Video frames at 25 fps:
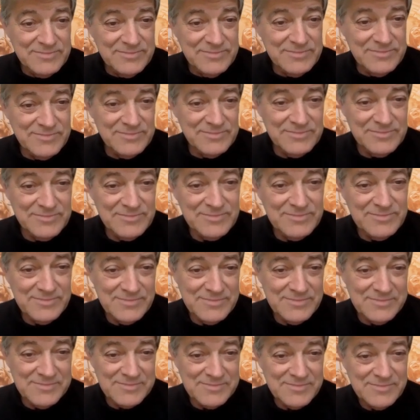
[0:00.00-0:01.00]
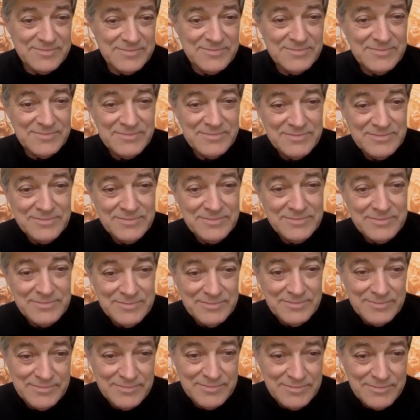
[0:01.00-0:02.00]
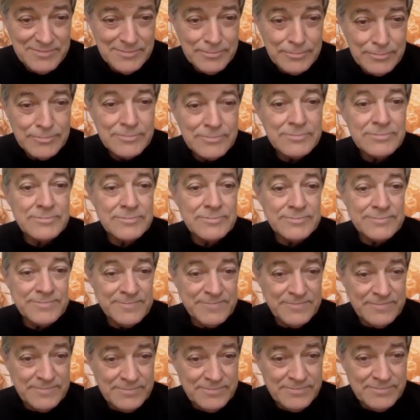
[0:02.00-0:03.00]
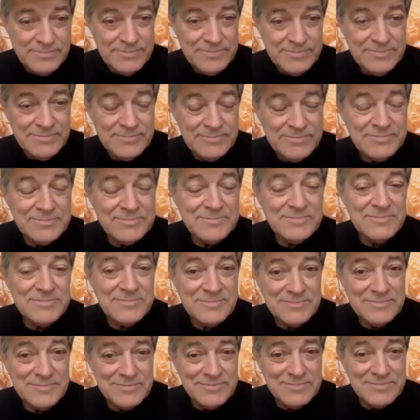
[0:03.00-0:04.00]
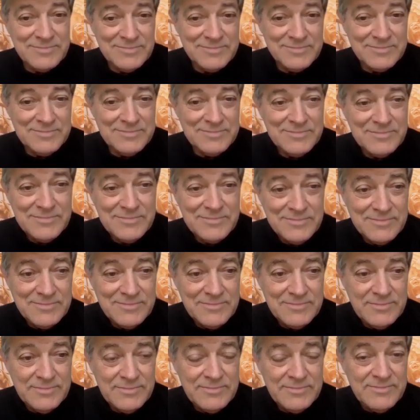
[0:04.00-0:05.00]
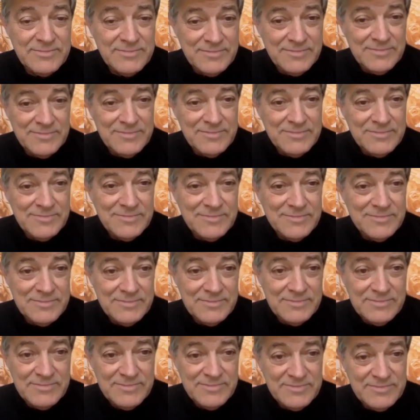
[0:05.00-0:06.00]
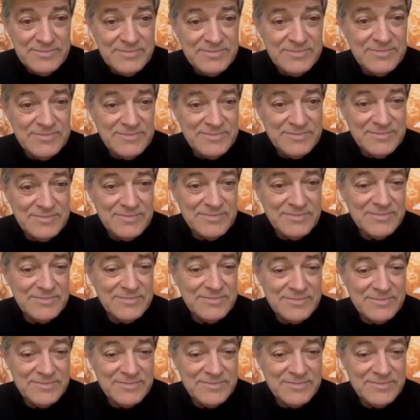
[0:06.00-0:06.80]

The person shown says nothing.